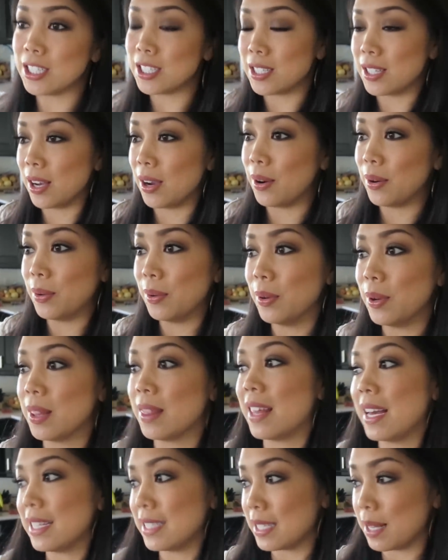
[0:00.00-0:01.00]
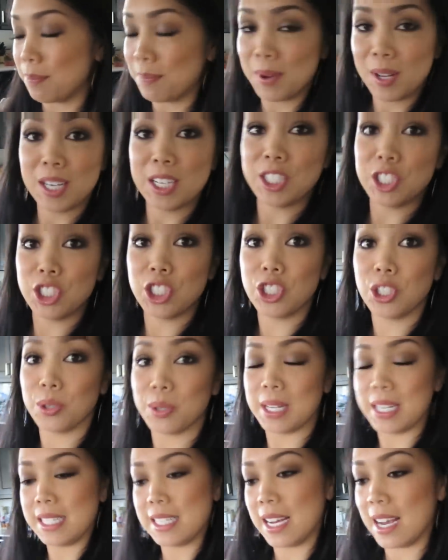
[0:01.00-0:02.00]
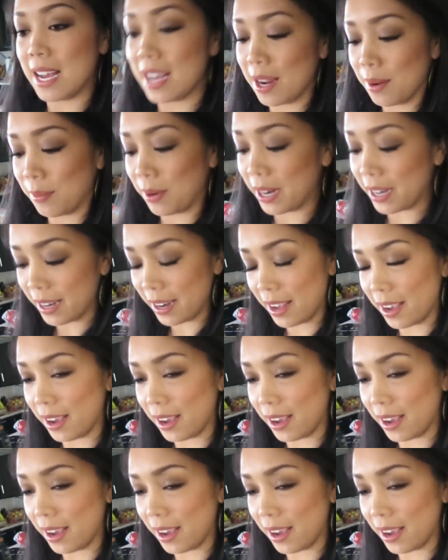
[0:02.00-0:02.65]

So that's up on its Judy time right